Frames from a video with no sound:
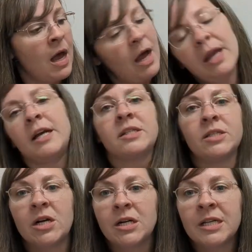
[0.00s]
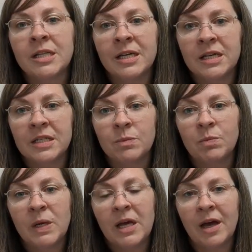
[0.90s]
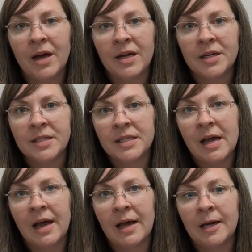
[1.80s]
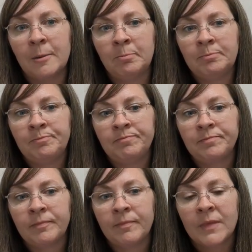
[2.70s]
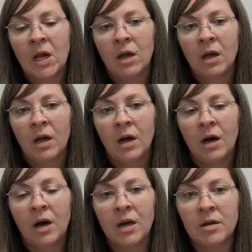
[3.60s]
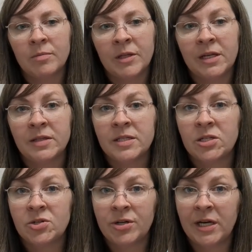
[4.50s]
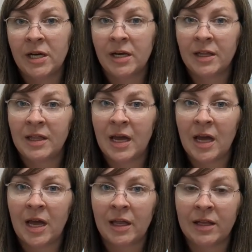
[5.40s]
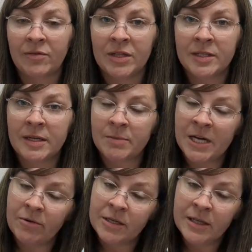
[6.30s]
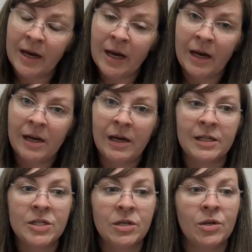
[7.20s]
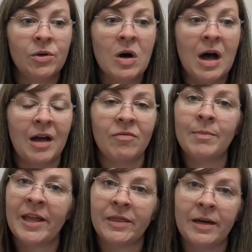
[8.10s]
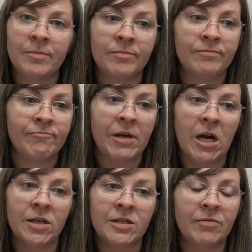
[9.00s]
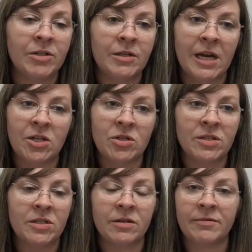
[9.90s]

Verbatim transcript: And I started this because um, Autumn Lane Stitchery, they live in the same town as I do. I've met them on several occasions. They're